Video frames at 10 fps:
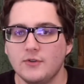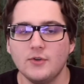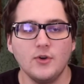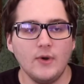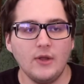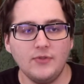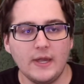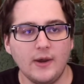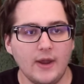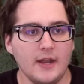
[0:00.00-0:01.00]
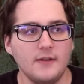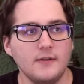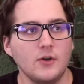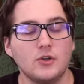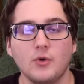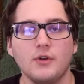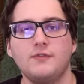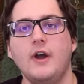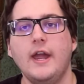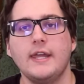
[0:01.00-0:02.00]
to go out there and
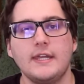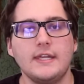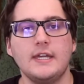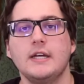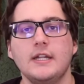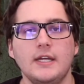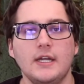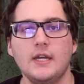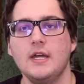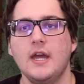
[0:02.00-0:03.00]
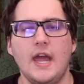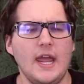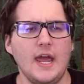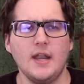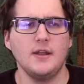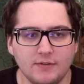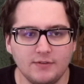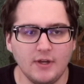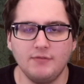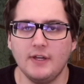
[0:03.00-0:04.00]
glorify killing and
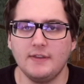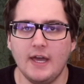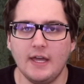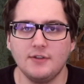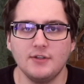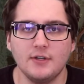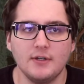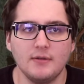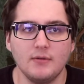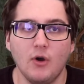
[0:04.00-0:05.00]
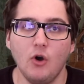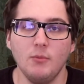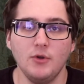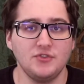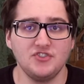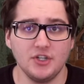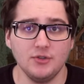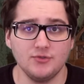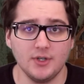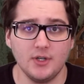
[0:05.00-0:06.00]
stuff like that to almost
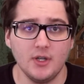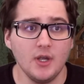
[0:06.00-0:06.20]
children